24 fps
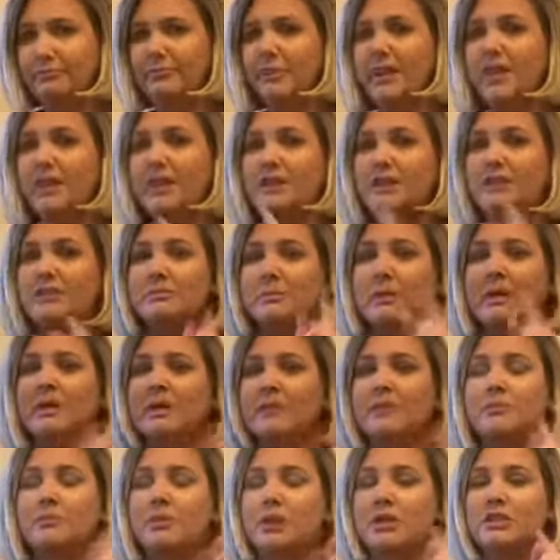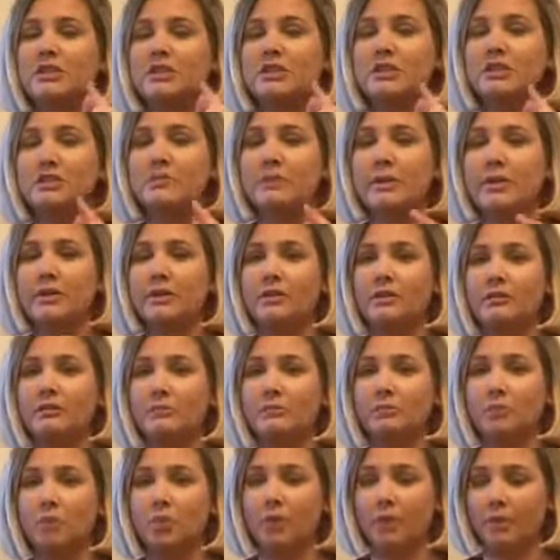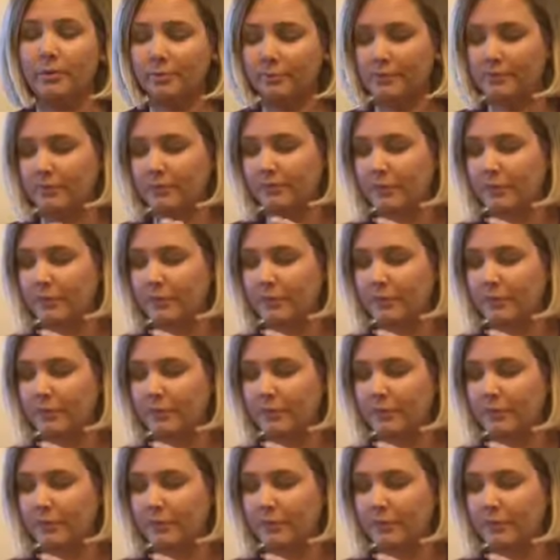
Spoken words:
and it just makes the brushes spin more.